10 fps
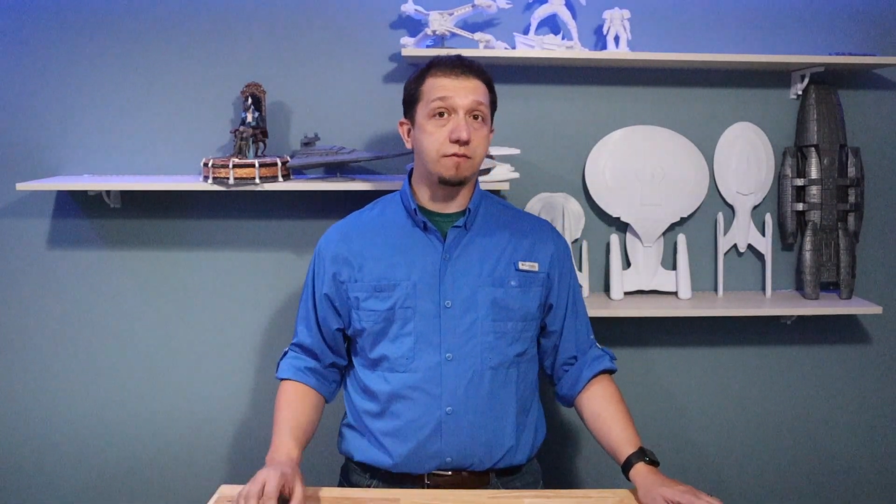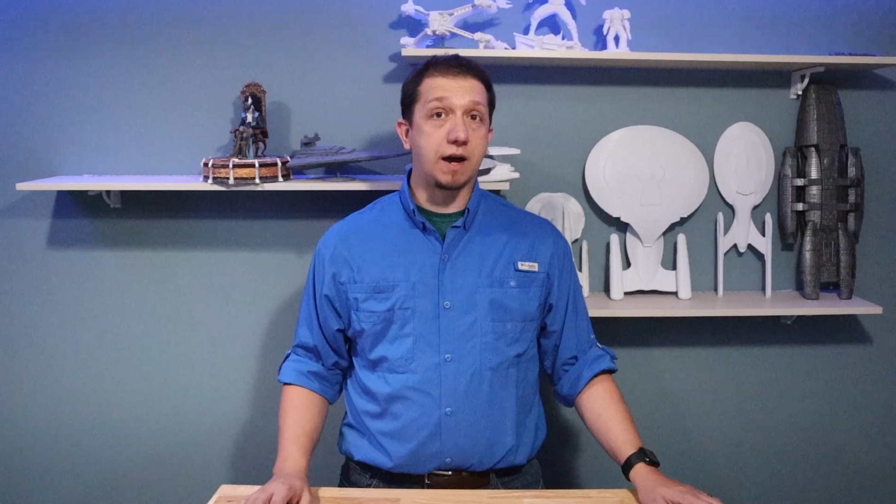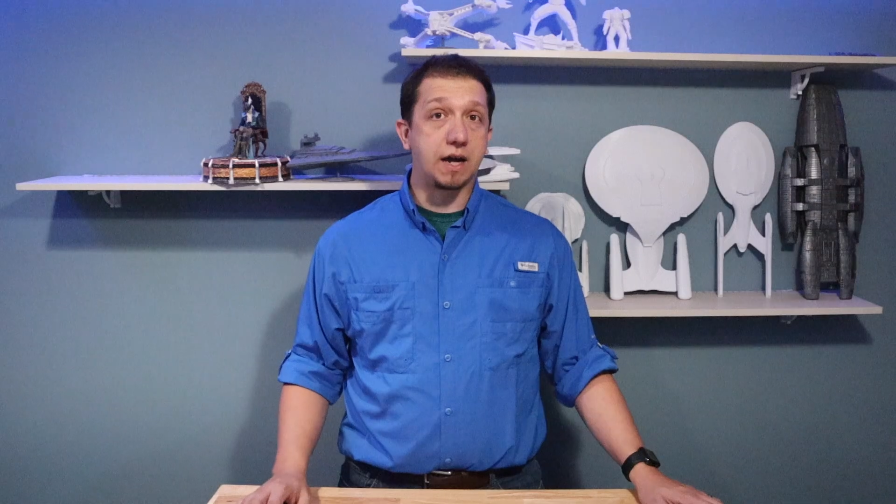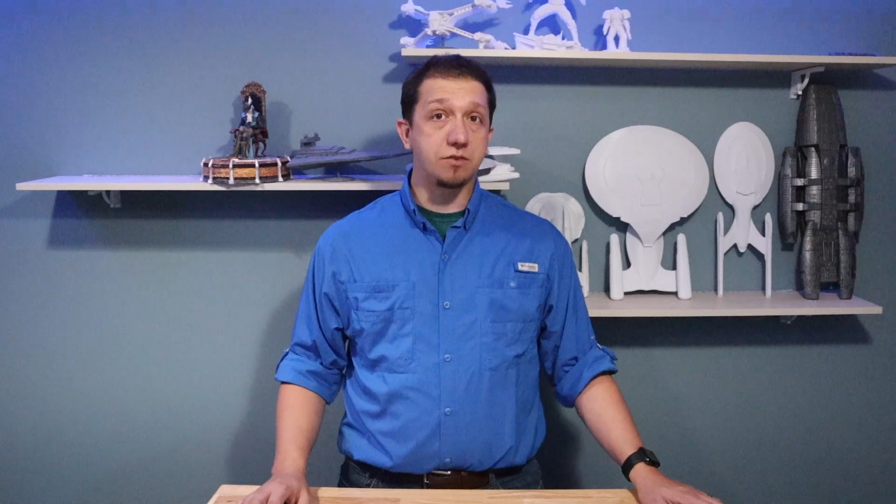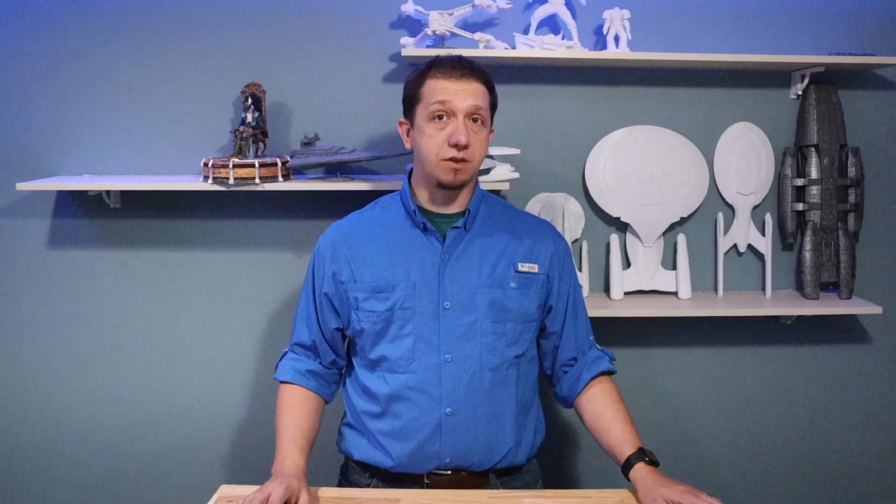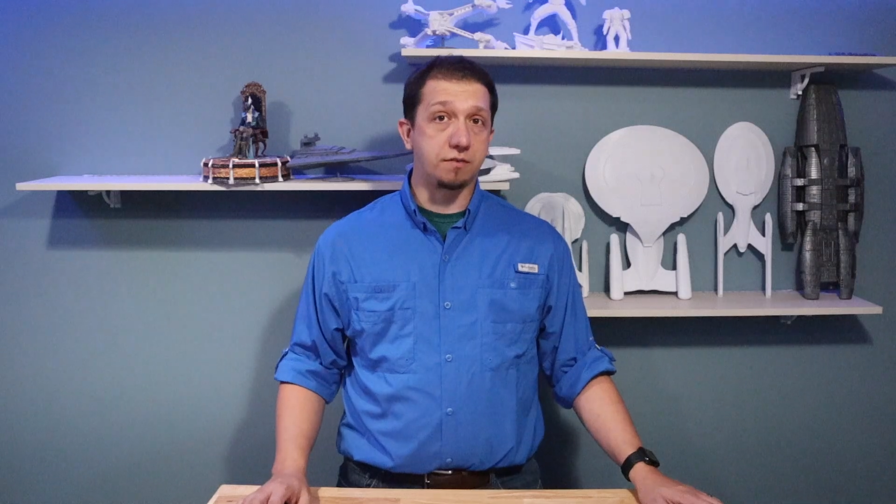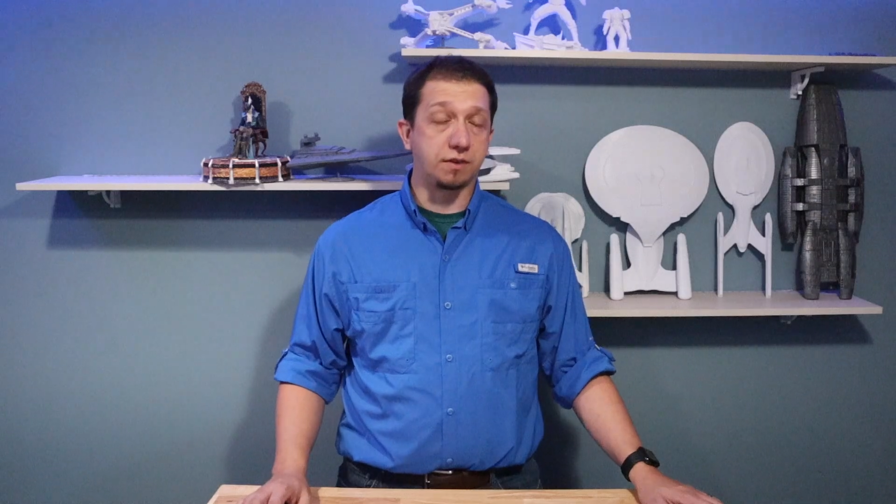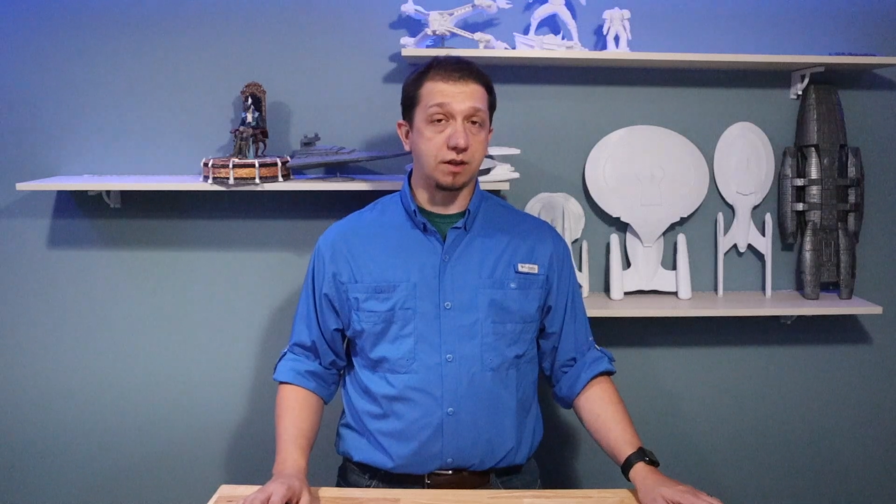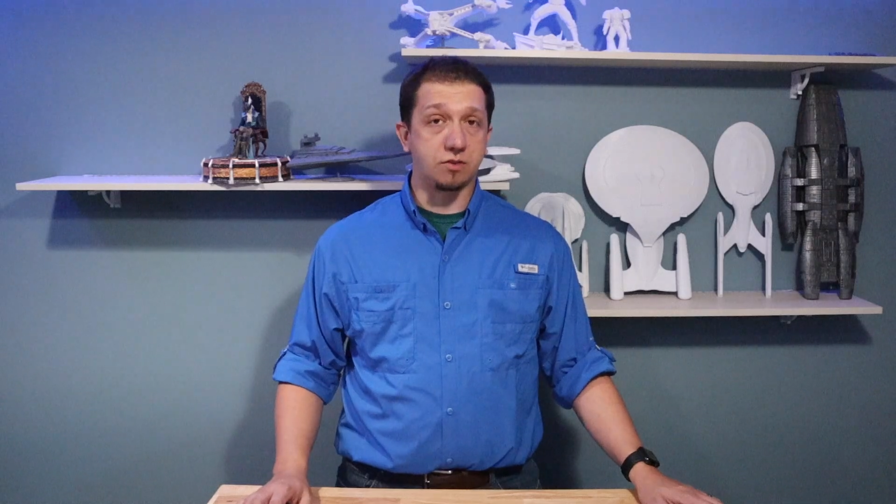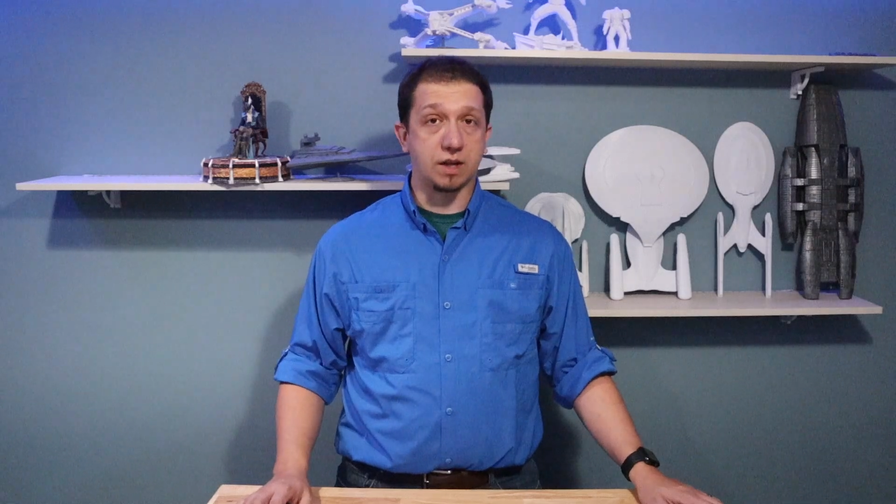the files and
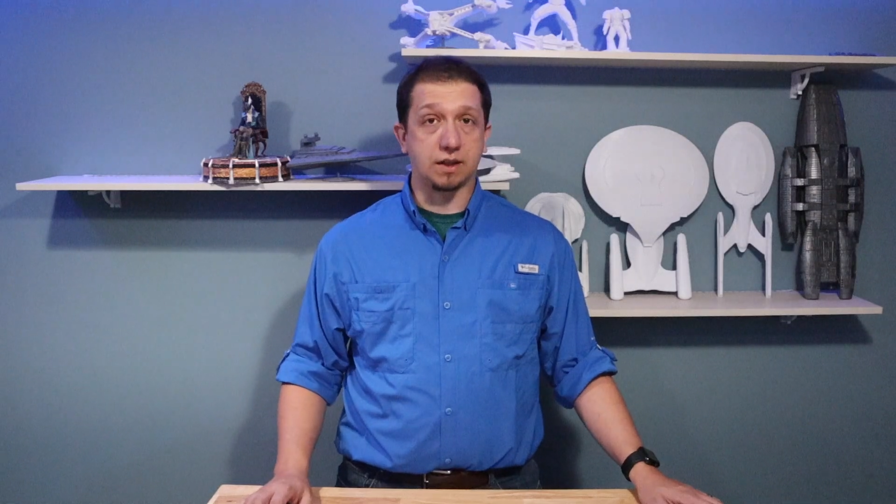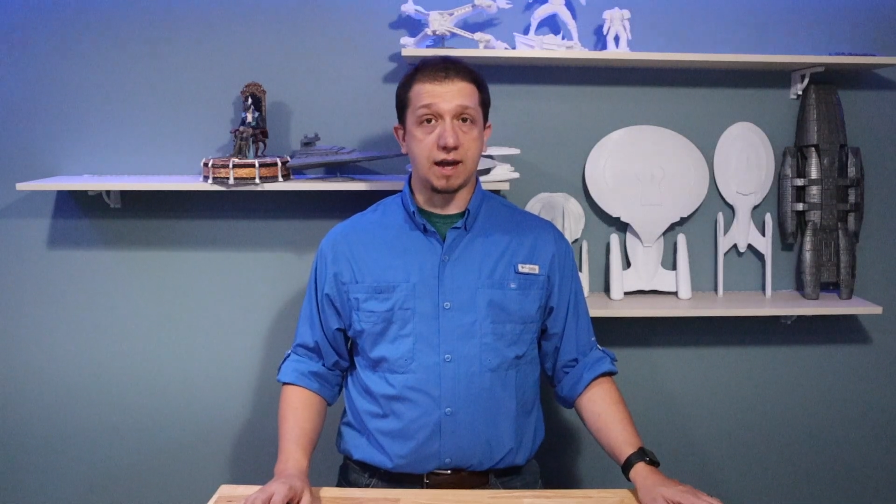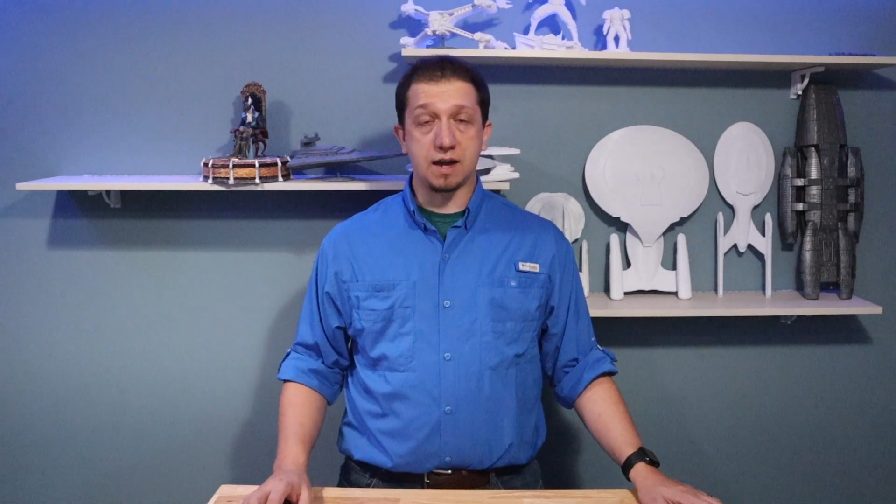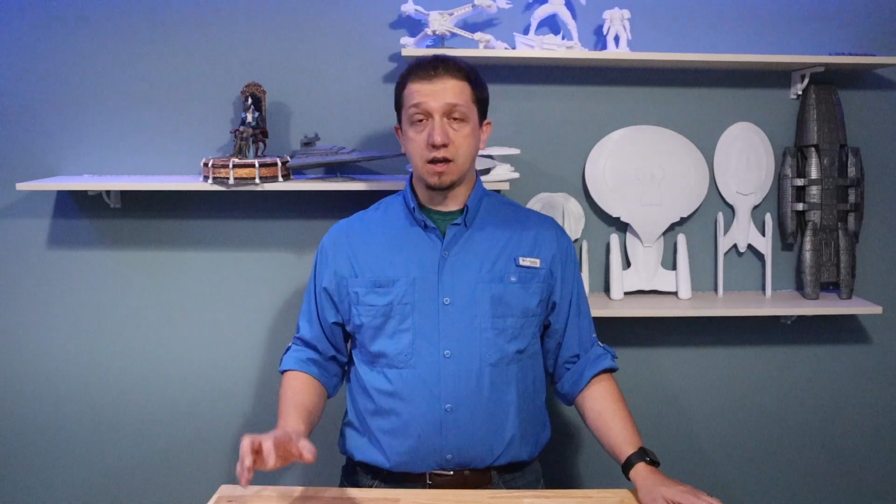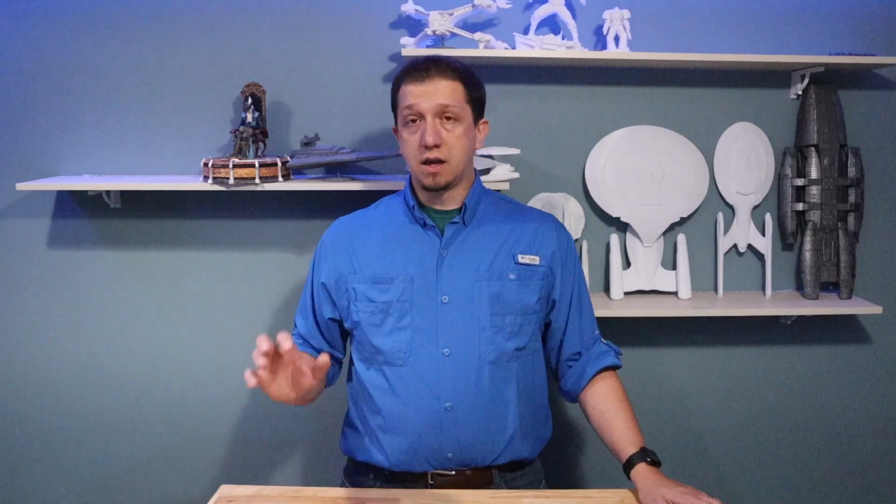different things like that.